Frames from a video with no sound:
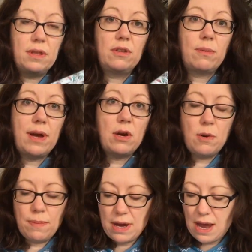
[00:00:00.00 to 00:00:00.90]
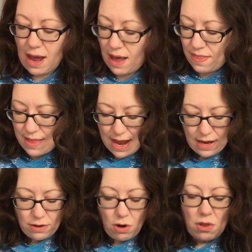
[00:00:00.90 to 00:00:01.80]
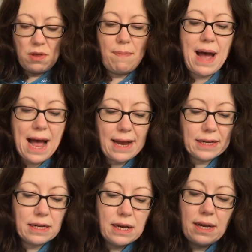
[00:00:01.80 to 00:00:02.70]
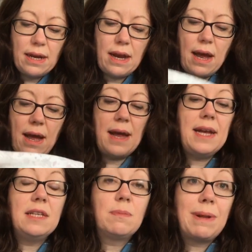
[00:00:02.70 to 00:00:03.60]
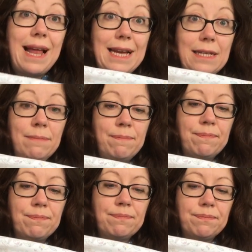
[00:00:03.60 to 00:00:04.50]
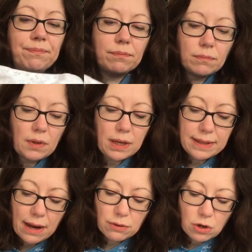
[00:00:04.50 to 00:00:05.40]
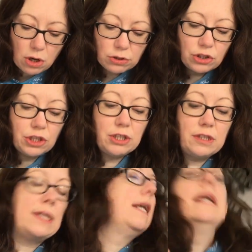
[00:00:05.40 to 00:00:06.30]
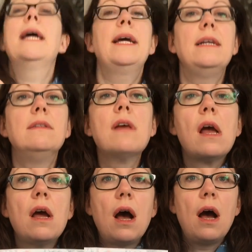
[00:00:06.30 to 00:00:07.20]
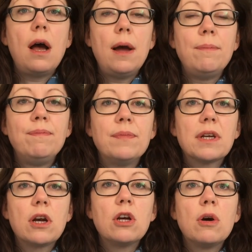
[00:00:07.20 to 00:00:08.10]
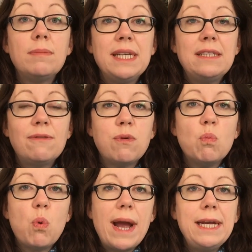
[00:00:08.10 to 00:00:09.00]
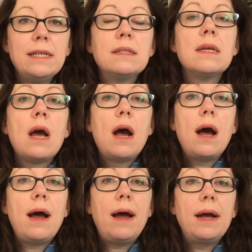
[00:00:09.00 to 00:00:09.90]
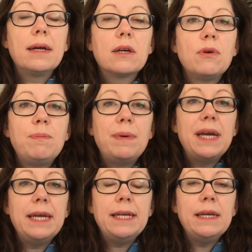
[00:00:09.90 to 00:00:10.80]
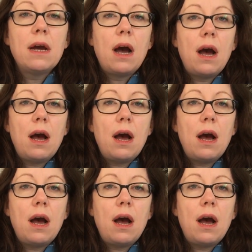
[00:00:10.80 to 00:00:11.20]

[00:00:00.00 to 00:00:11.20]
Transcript: this way up, and then on the back it's plain. Now cotton jersey is can come in different weights, could be